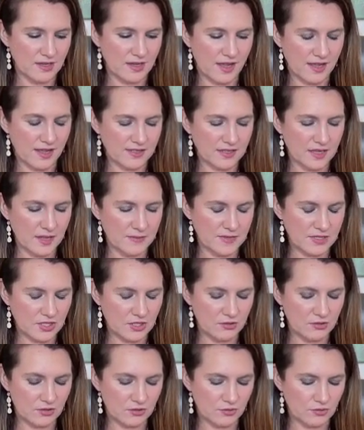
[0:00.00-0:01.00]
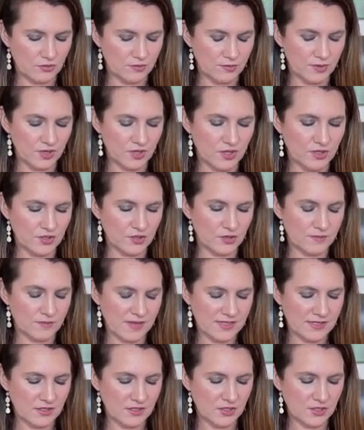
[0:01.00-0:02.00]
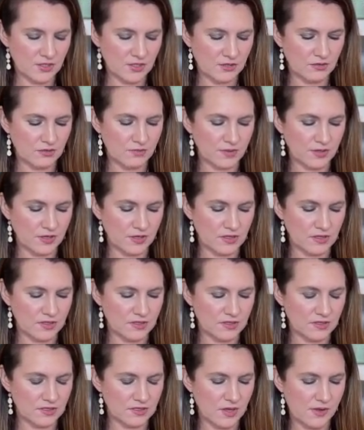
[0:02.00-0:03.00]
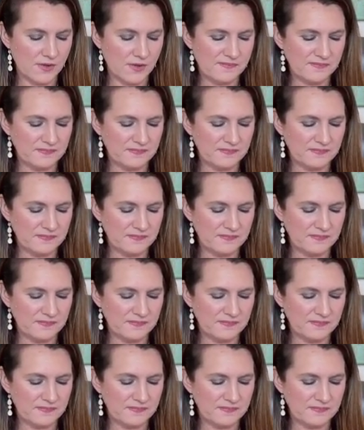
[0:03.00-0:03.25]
guides coming to you through birds or messages through birds.